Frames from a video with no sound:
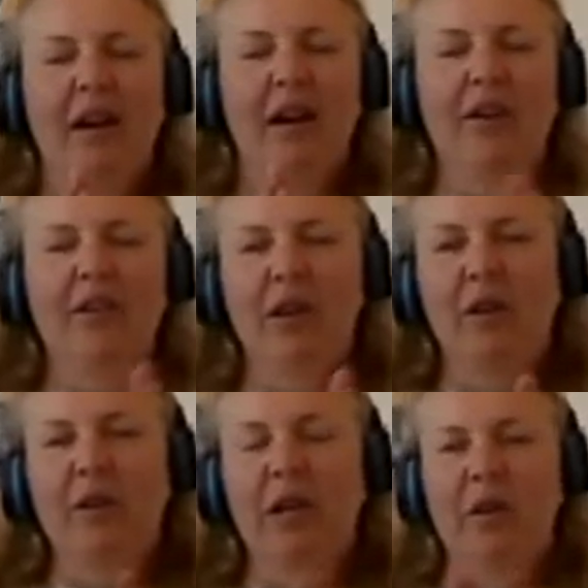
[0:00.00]

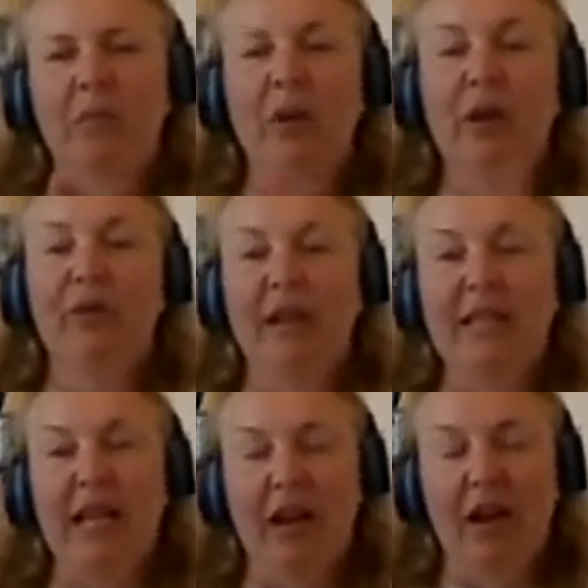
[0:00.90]
also,
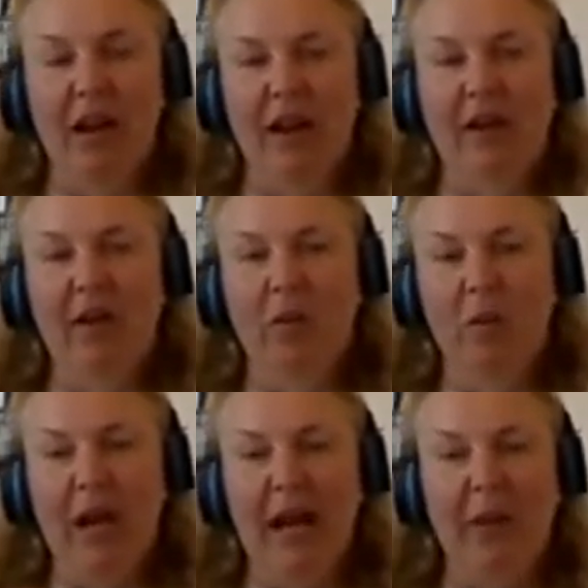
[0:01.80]
reflecting on
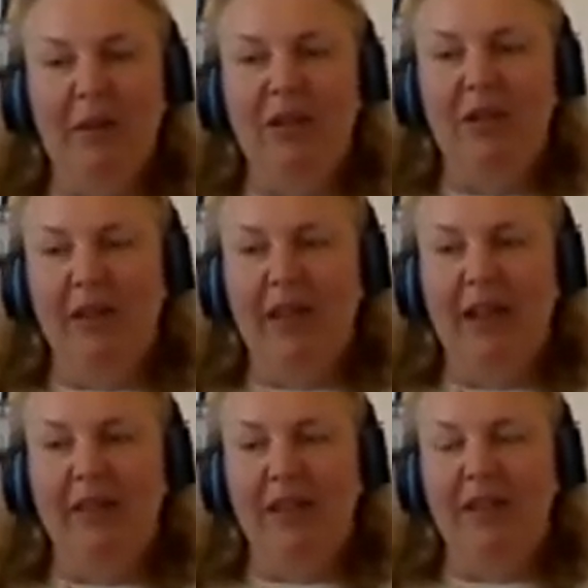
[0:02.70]
what happened during that
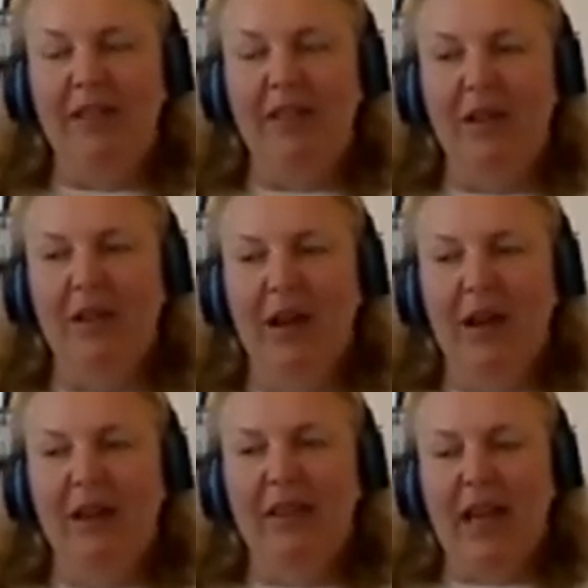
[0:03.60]
lesson. So
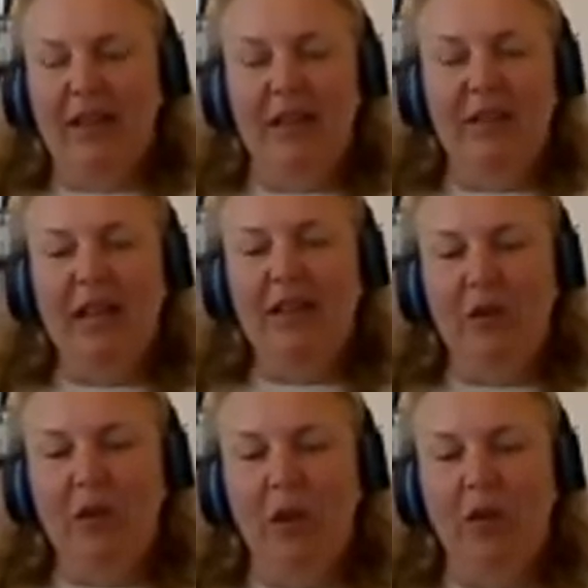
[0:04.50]
that's
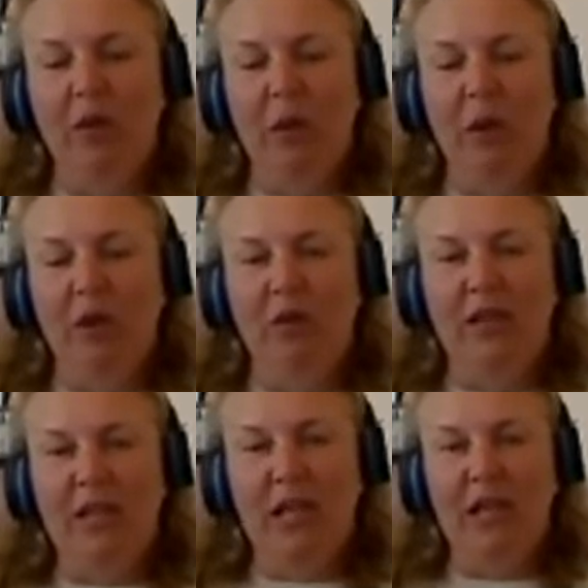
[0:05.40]
growth both for the
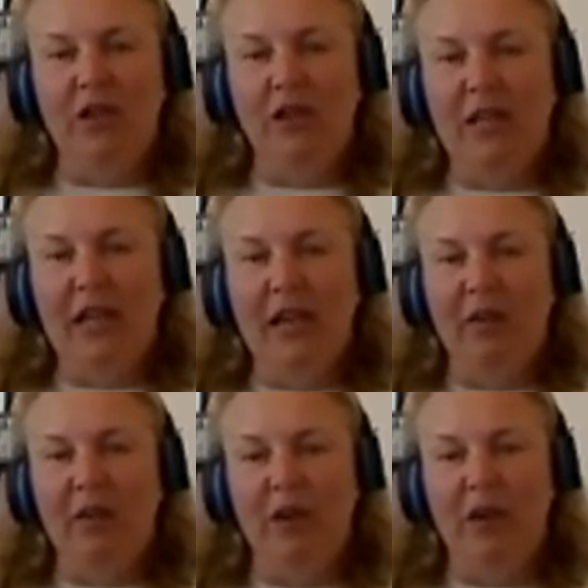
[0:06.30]
teachers and
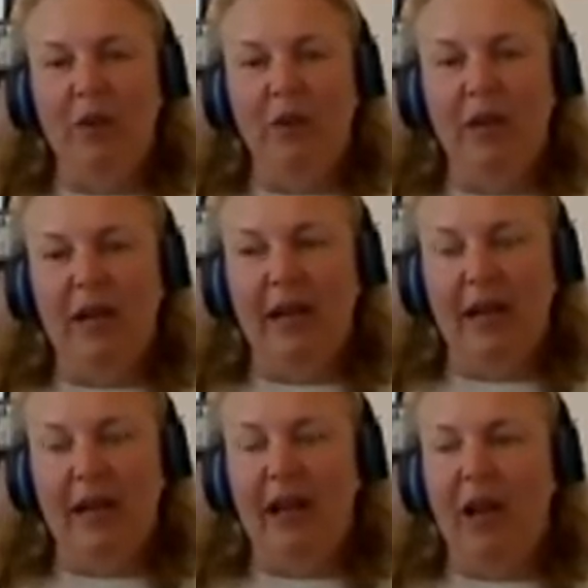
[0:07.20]
for you and
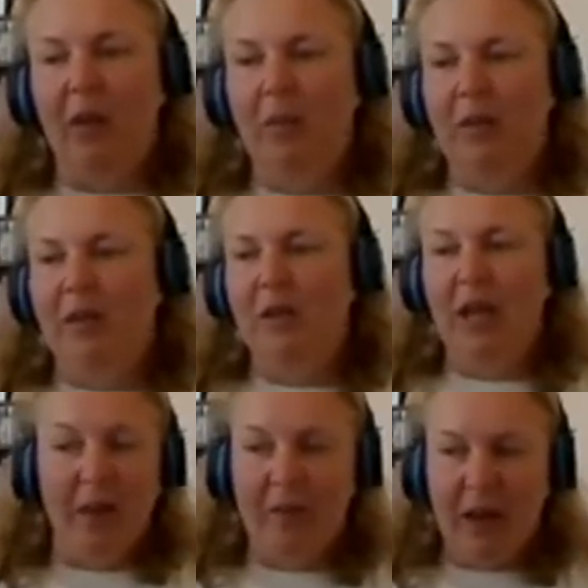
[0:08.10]
helping them. So
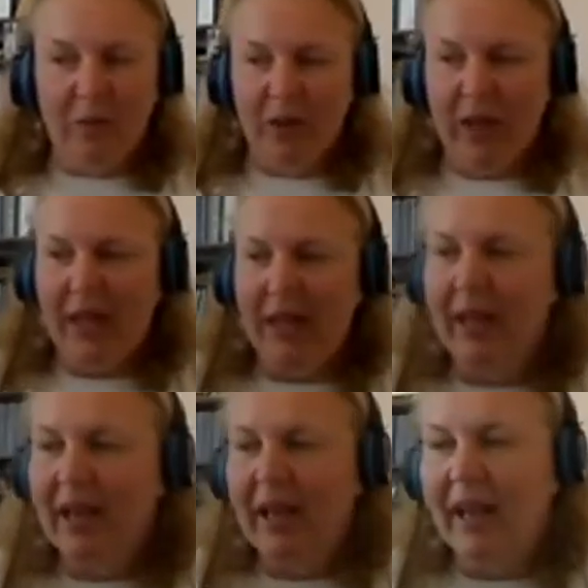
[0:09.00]
yeah, I'm really
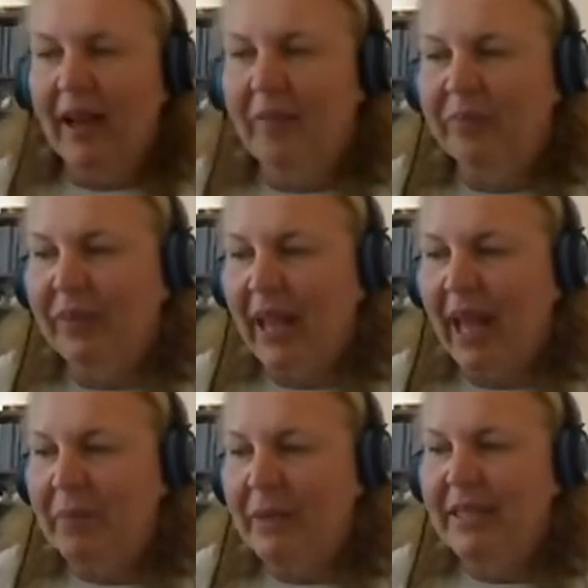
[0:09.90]

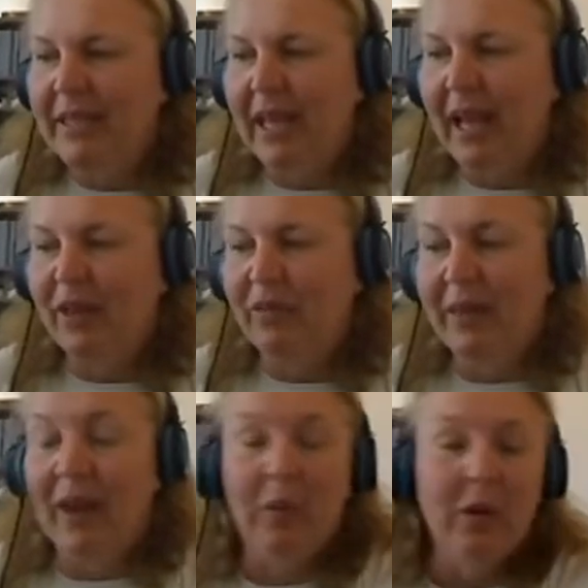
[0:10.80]
happy to see how you've made
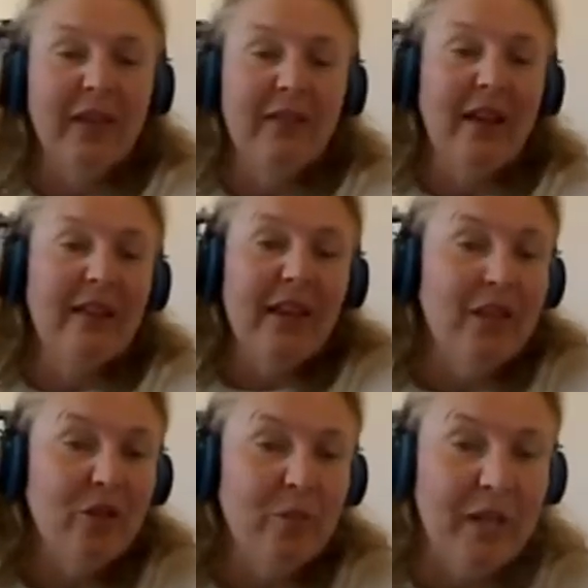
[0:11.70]
that work and that
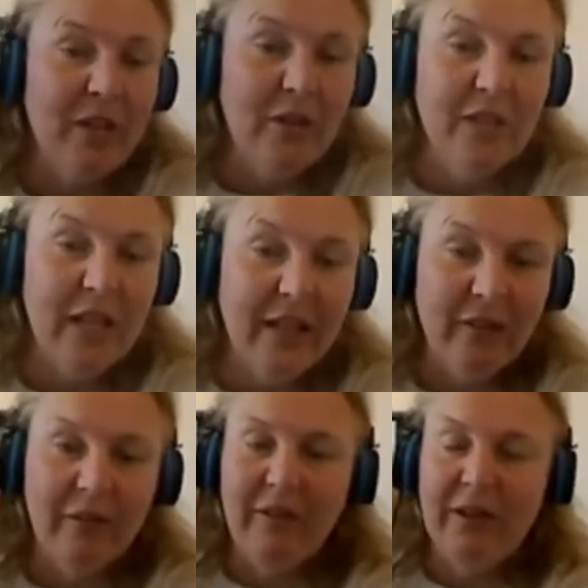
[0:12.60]
you've been using the
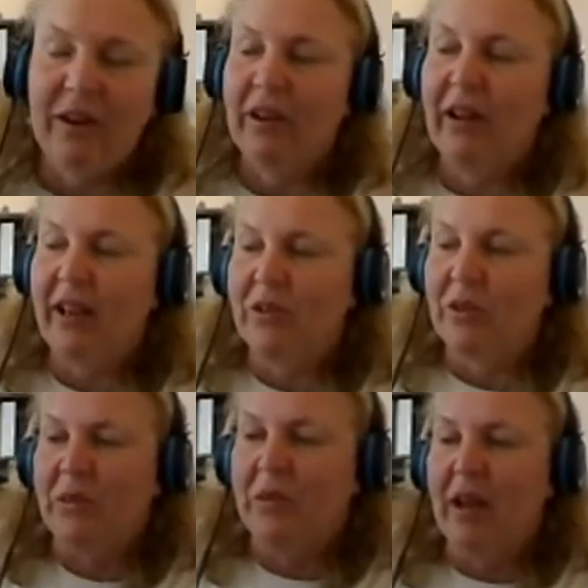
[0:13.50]
500
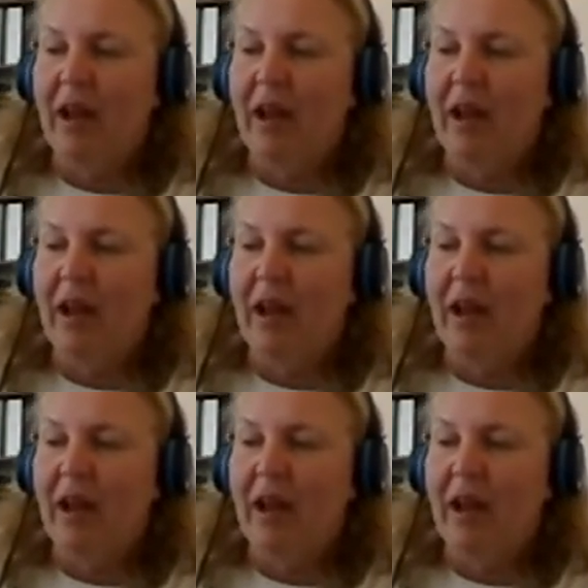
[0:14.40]
classrooms,